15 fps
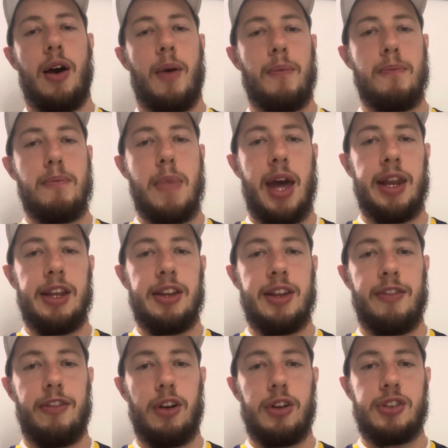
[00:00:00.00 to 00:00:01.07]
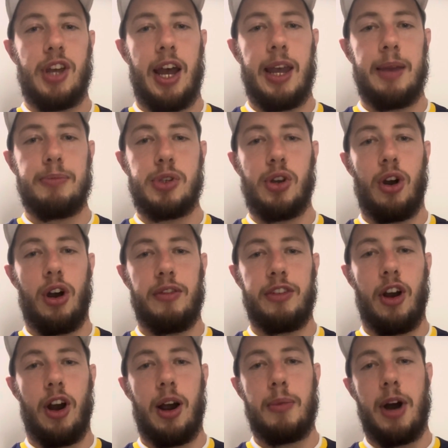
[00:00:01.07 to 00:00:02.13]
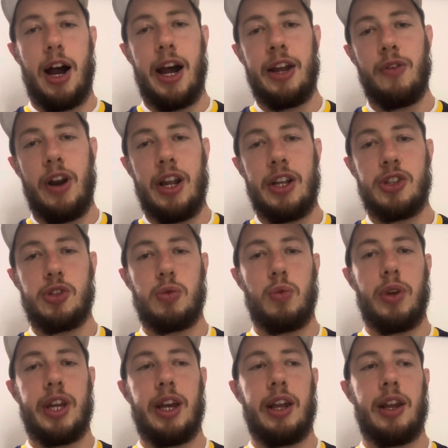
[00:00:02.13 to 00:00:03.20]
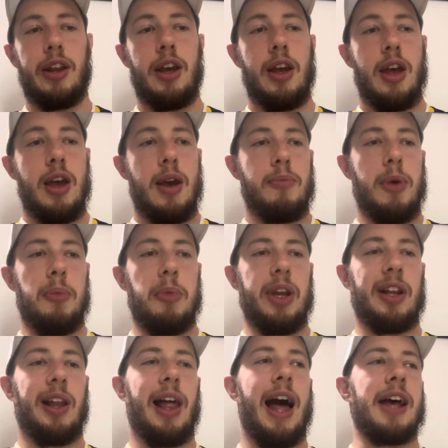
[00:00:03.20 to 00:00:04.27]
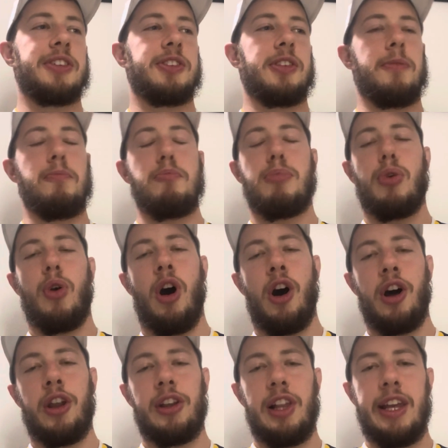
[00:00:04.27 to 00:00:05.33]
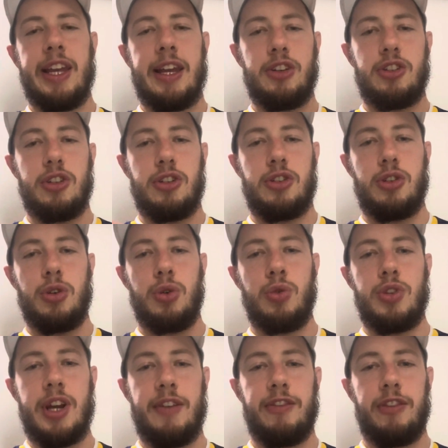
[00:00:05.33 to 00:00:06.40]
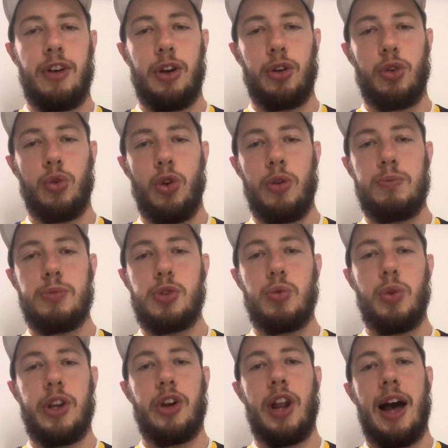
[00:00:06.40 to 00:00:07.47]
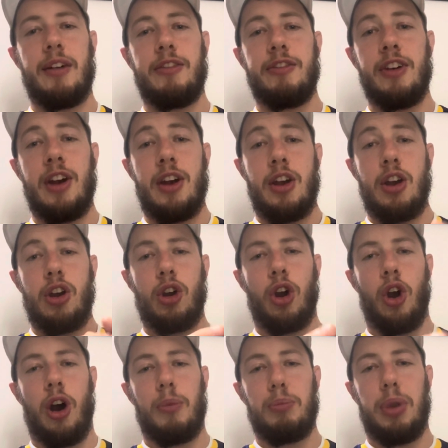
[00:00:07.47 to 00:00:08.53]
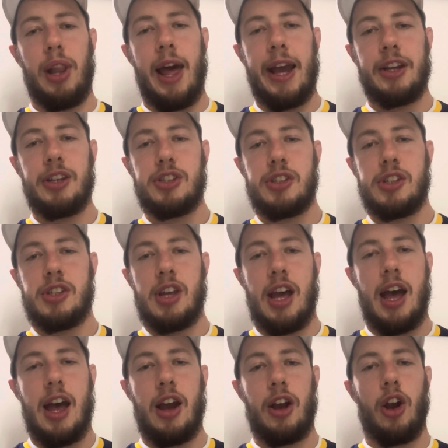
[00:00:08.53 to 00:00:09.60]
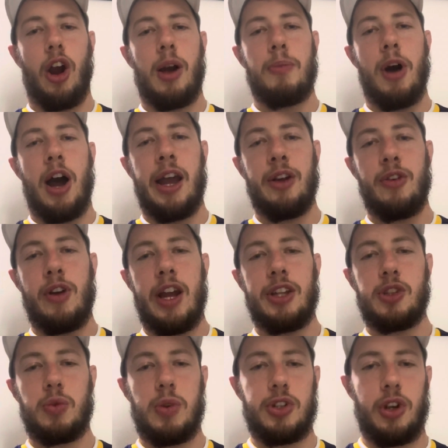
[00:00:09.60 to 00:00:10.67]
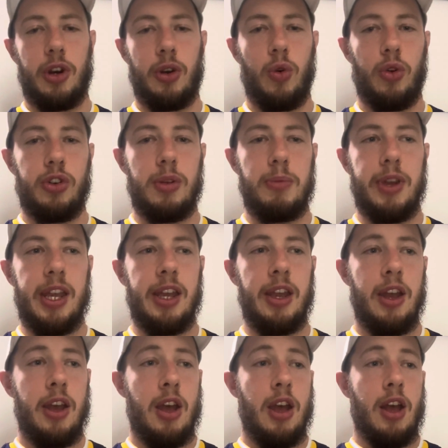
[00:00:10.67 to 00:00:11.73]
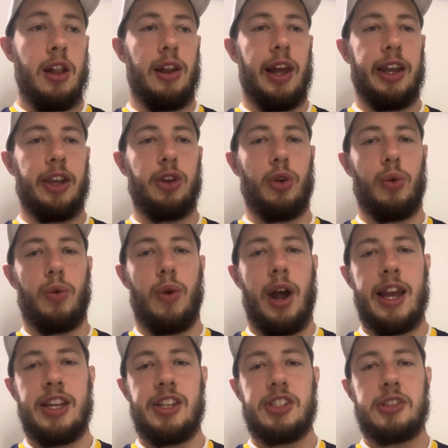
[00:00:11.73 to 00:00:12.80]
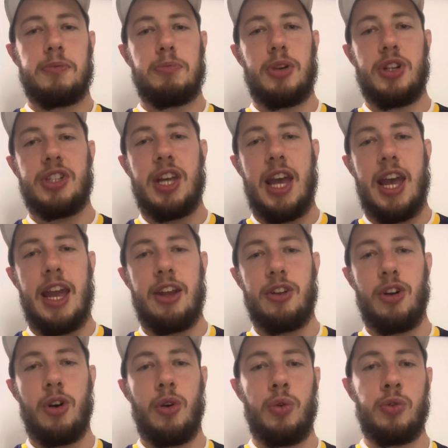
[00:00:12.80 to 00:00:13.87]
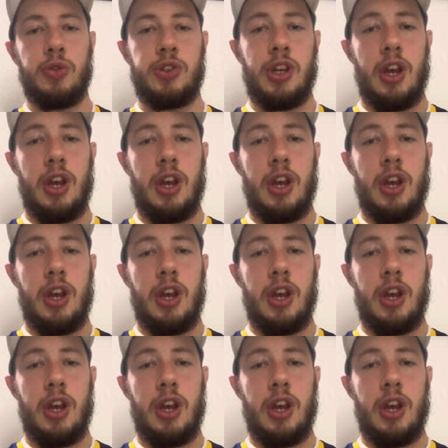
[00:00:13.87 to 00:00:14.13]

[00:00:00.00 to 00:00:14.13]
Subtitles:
many different types of carbohydrates. We can maybe class them broadly into two different groups. We could have complex carbohydrates, which are going to be like your rice, potatoes,